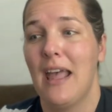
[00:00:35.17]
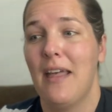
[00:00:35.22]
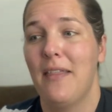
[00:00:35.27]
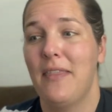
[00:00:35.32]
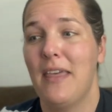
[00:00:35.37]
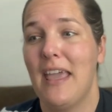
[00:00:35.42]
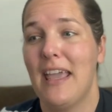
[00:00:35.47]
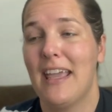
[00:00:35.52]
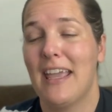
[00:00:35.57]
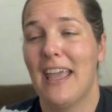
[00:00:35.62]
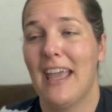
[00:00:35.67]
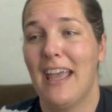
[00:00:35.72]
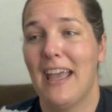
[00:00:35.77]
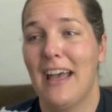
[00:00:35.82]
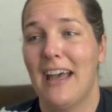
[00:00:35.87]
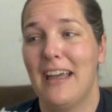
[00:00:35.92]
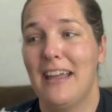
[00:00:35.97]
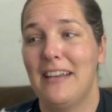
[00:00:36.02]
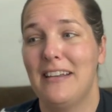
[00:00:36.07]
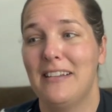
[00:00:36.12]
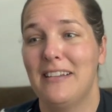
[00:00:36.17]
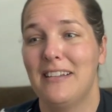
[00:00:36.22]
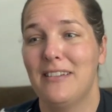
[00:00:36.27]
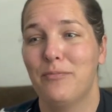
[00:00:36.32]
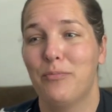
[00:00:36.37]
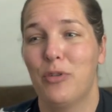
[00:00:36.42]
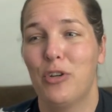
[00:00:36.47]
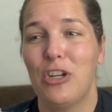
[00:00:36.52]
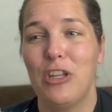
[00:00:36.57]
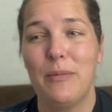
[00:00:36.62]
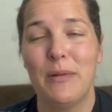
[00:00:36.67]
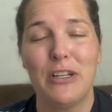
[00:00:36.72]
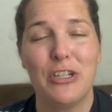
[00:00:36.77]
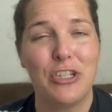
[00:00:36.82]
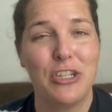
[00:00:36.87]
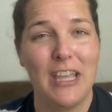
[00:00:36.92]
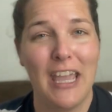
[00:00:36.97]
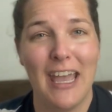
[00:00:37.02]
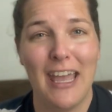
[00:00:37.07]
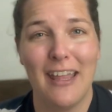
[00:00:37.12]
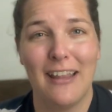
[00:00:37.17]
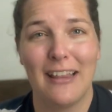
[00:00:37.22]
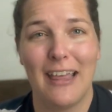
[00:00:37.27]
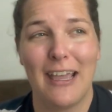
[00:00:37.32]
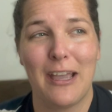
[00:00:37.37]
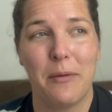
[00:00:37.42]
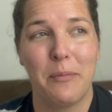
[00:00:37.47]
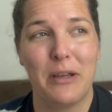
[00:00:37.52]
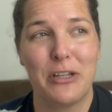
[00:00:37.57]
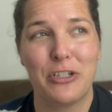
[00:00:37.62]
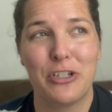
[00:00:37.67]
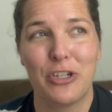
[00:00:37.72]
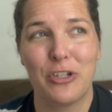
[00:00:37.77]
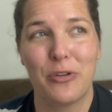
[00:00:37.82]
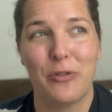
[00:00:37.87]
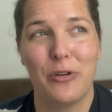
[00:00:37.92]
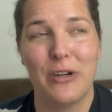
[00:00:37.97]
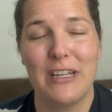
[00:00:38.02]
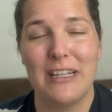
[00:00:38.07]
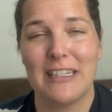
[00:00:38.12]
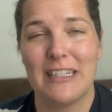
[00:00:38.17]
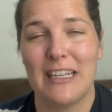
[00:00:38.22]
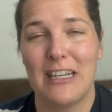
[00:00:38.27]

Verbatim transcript: they can pretty much get like a bunch of toys.